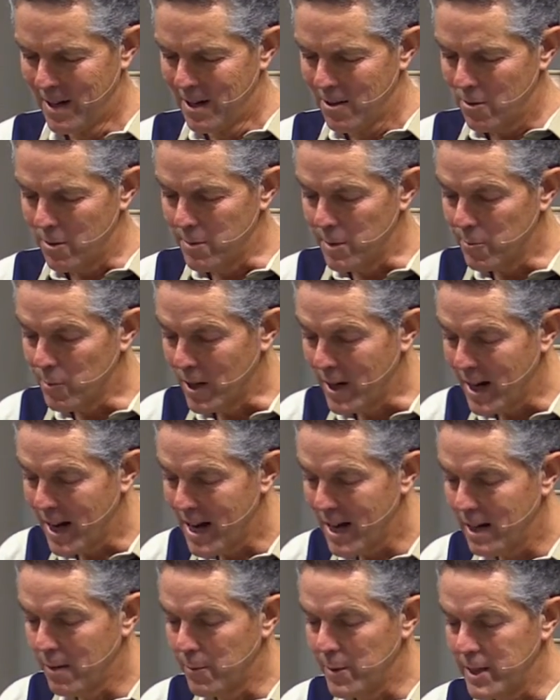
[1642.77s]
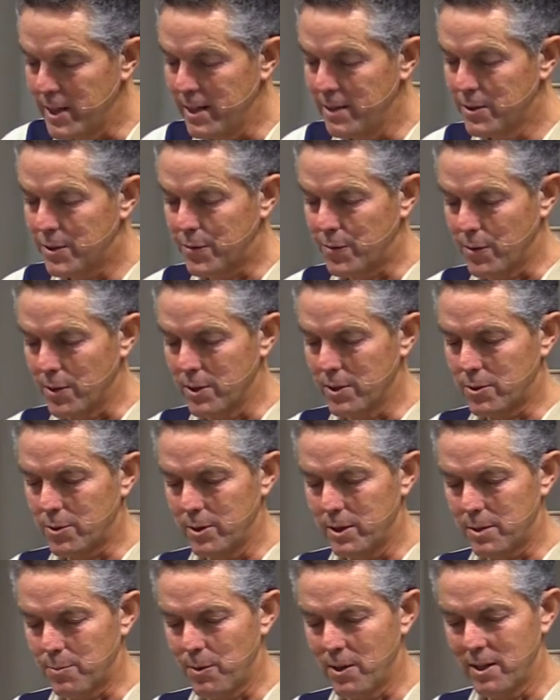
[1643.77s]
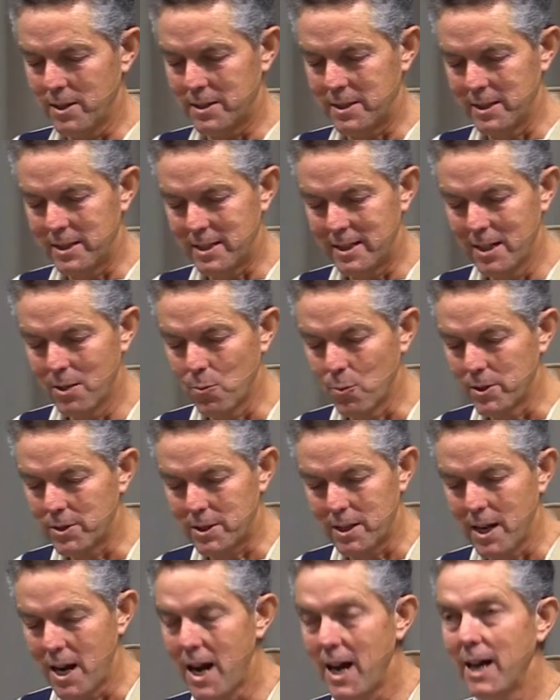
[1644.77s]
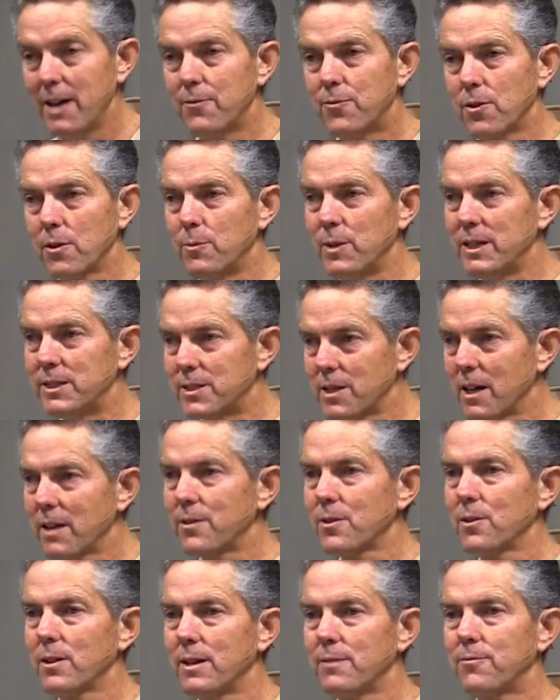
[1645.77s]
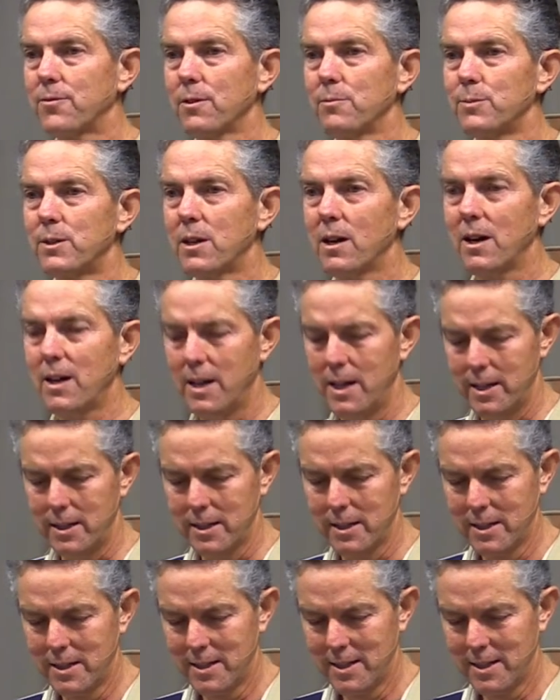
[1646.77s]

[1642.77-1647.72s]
Remember, Adam and Eve's first response to sin was to hide from each other and from God.